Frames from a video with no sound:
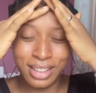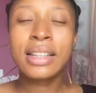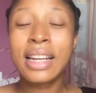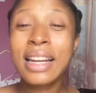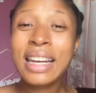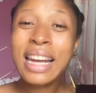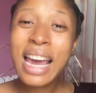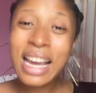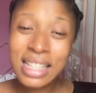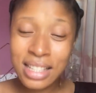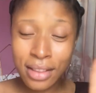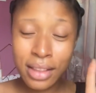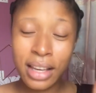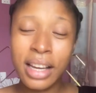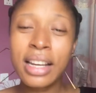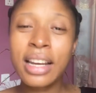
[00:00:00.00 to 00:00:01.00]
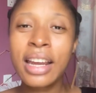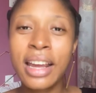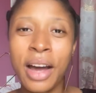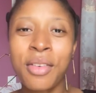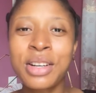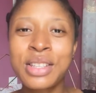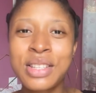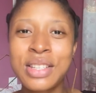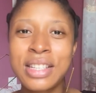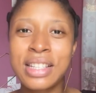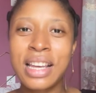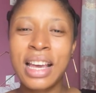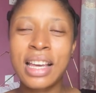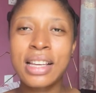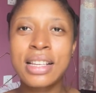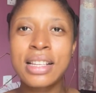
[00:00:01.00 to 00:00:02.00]
The ninth thing I want to
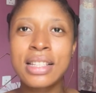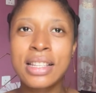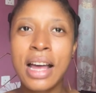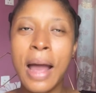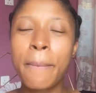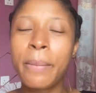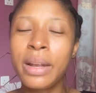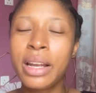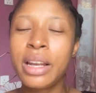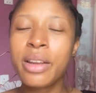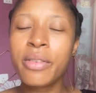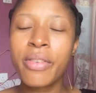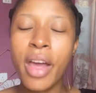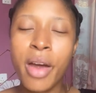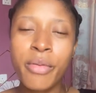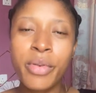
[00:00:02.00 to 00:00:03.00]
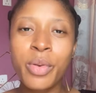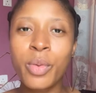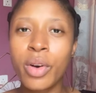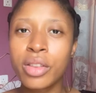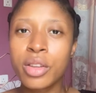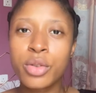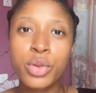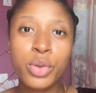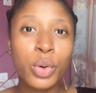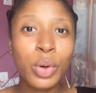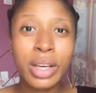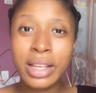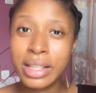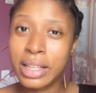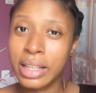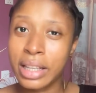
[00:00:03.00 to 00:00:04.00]
say is, I believe everyone so
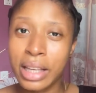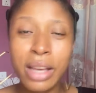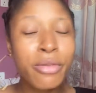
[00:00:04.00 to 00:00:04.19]
easily.